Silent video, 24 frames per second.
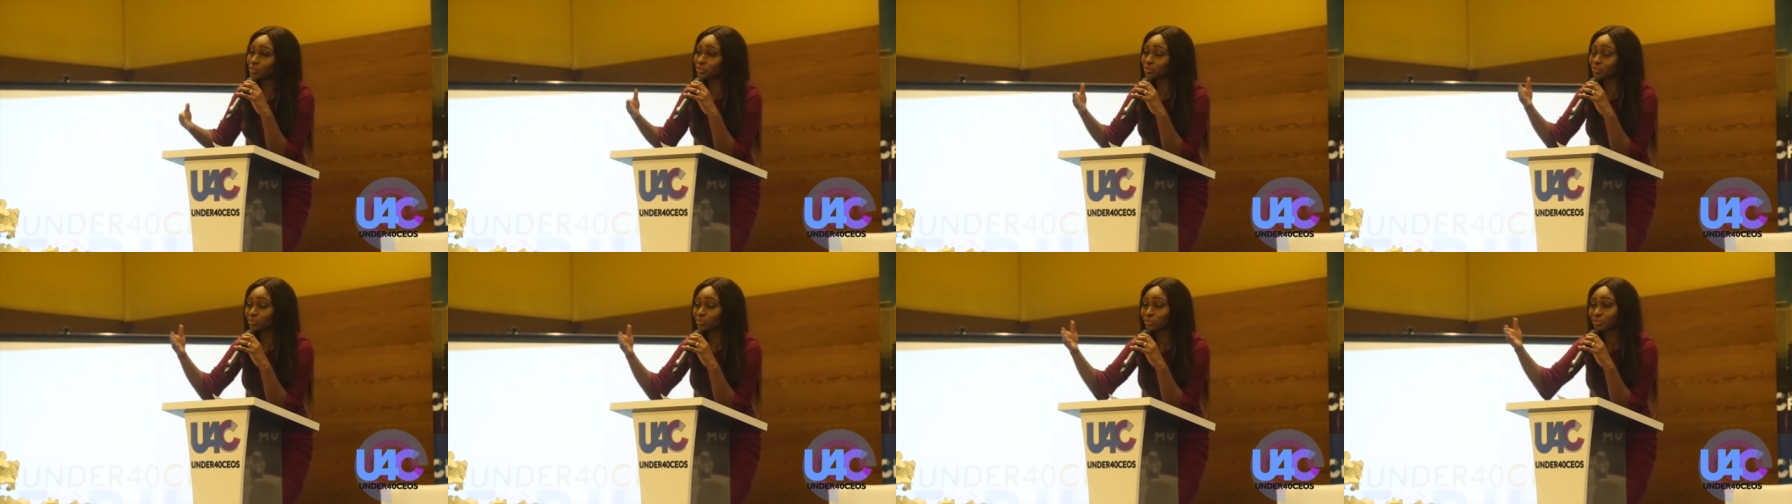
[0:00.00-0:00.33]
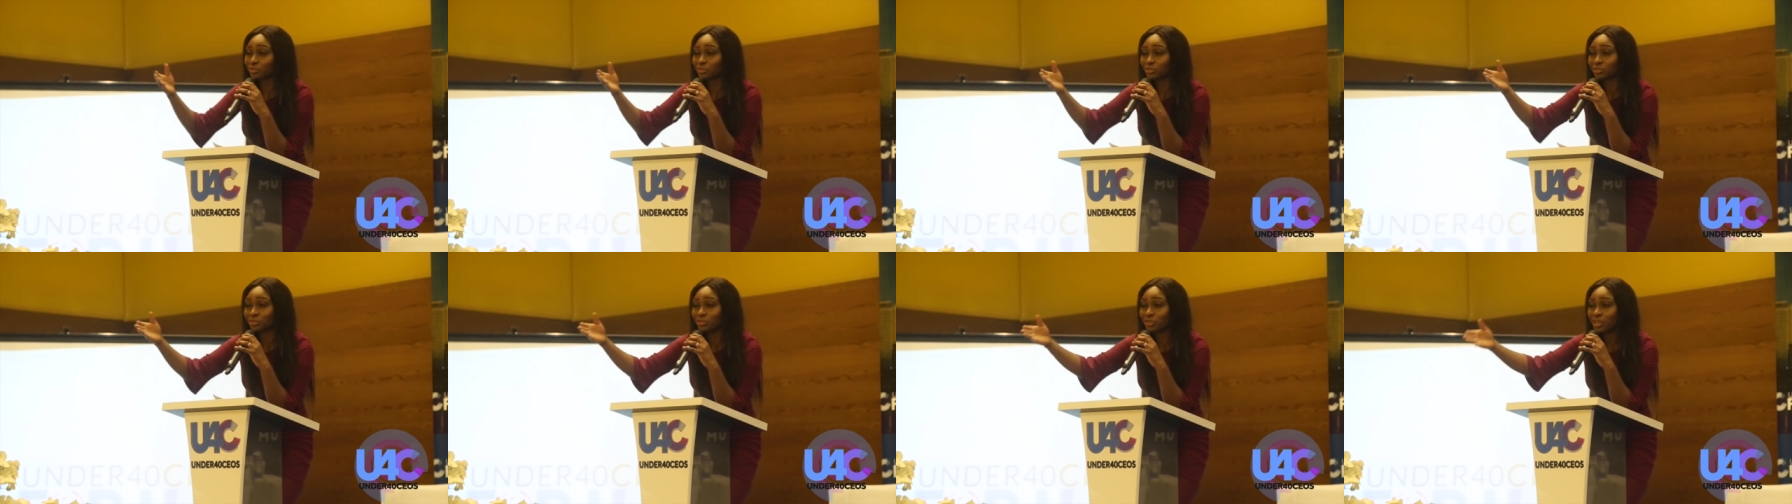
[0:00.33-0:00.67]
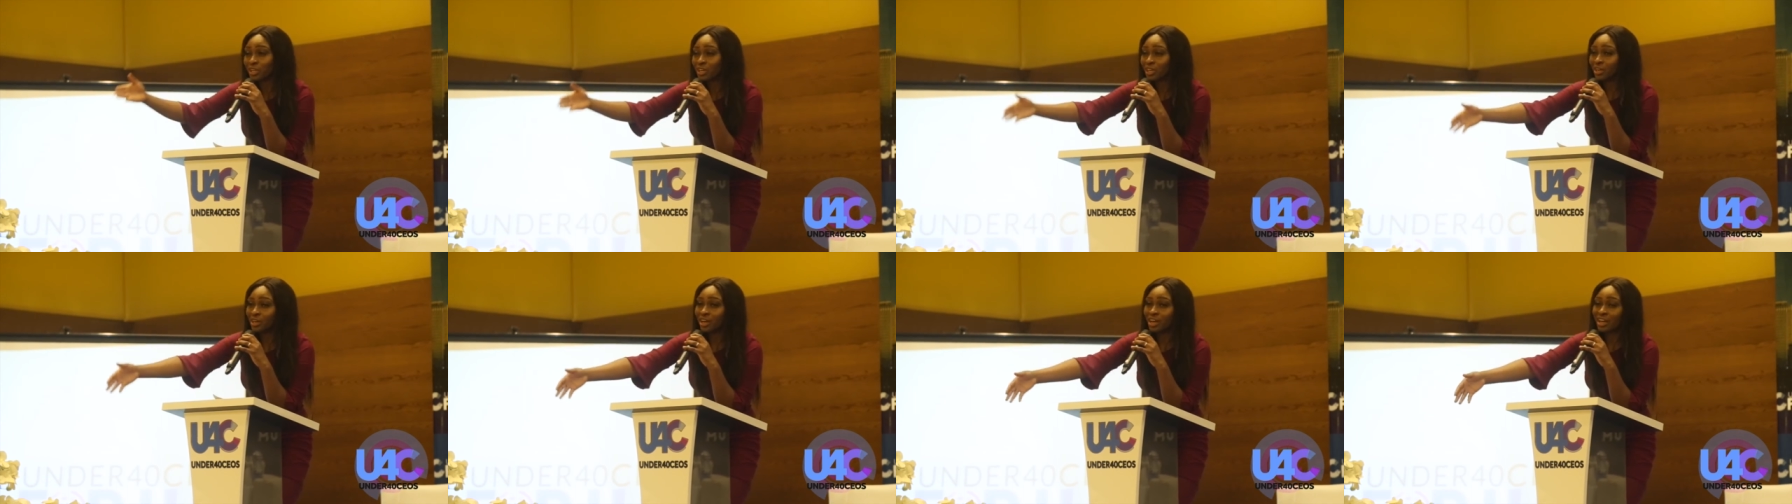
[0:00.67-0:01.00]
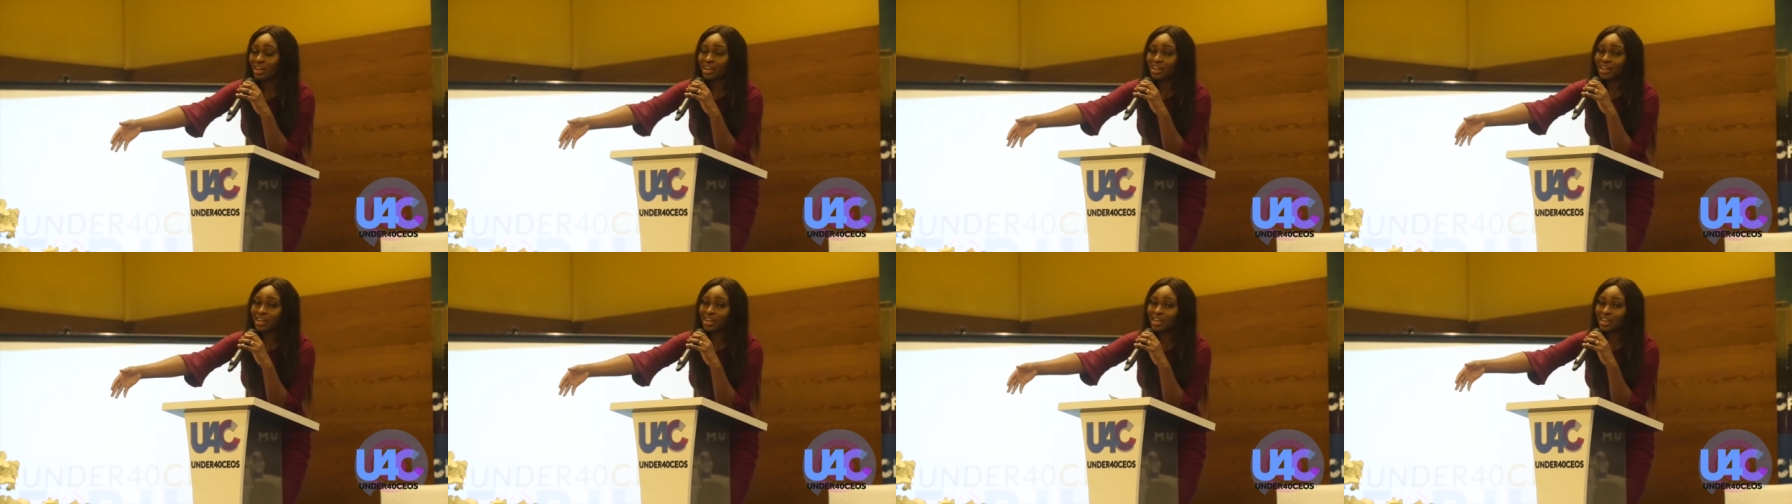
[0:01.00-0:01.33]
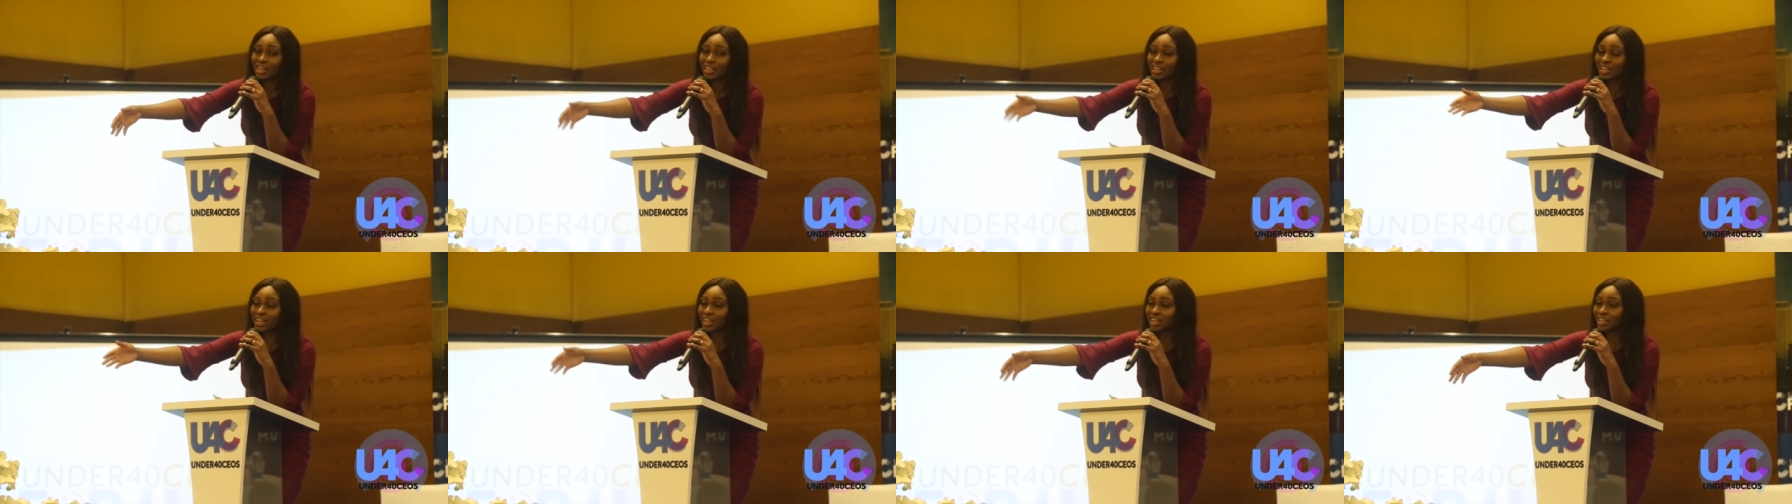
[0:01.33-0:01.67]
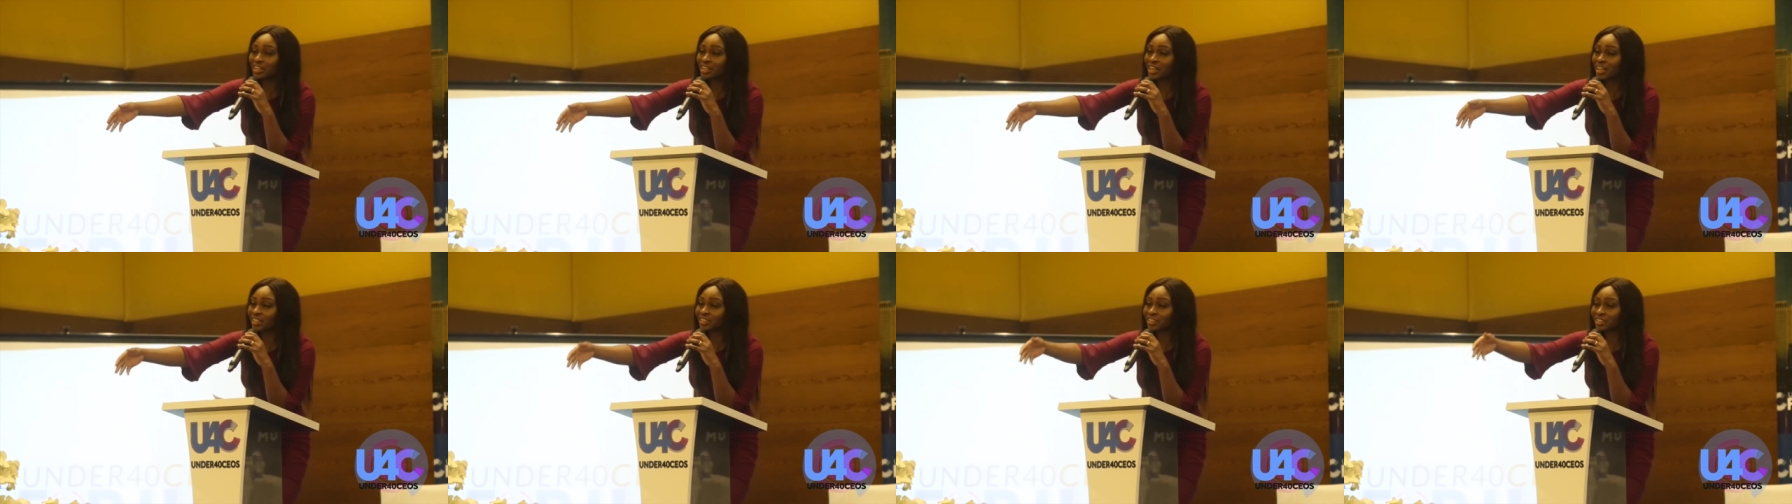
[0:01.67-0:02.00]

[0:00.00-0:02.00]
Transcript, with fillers: to Kenya